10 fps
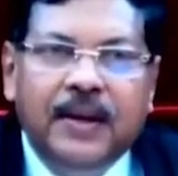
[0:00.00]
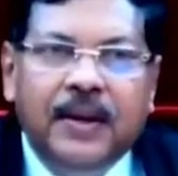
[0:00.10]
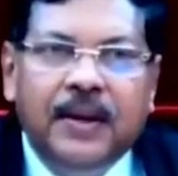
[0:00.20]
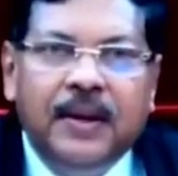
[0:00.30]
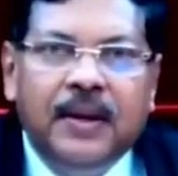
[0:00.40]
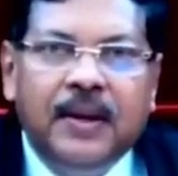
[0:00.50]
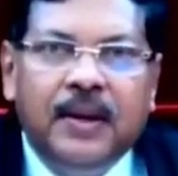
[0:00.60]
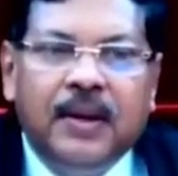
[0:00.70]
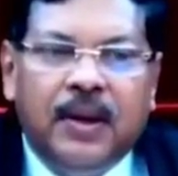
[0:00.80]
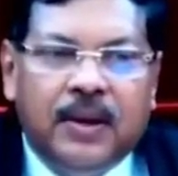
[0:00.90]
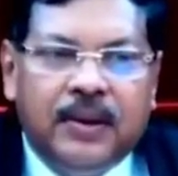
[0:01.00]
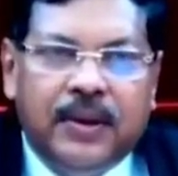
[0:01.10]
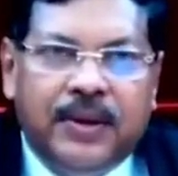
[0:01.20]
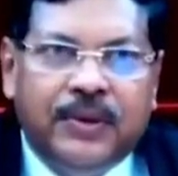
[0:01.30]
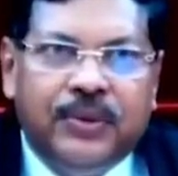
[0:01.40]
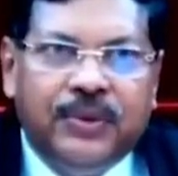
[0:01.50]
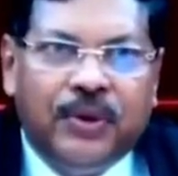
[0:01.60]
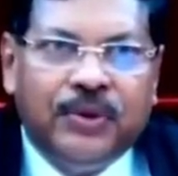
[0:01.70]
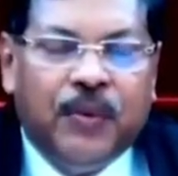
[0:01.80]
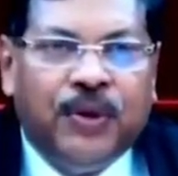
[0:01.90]
Manoj, para
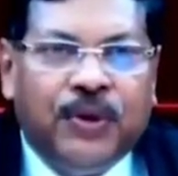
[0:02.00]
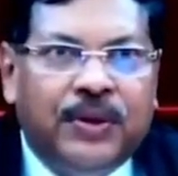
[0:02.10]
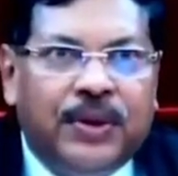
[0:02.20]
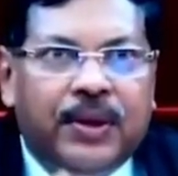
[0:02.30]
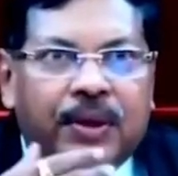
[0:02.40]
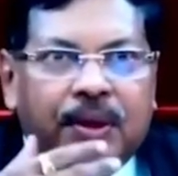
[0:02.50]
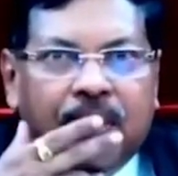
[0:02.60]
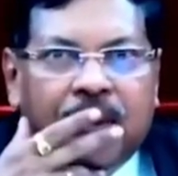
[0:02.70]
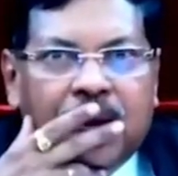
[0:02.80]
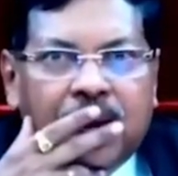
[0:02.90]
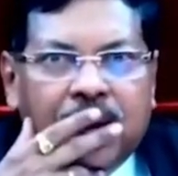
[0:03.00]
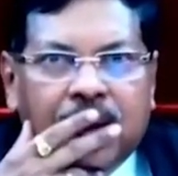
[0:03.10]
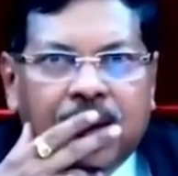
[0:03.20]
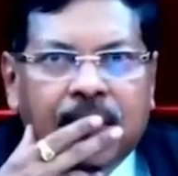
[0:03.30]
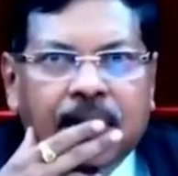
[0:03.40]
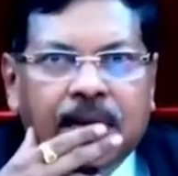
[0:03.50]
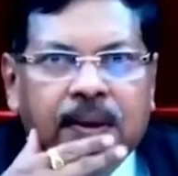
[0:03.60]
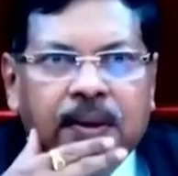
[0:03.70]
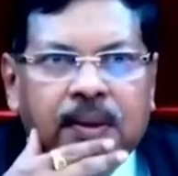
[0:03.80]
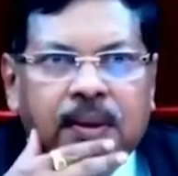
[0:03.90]
76 does suggest that. Would your lordship just see
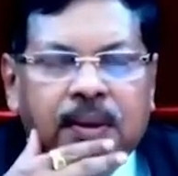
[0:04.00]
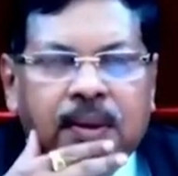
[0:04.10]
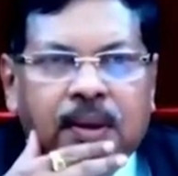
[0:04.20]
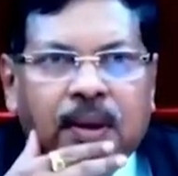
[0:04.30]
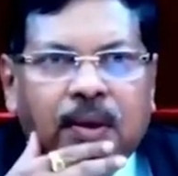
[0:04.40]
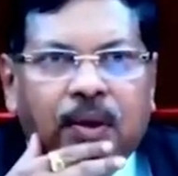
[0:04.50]
it for a moment, if you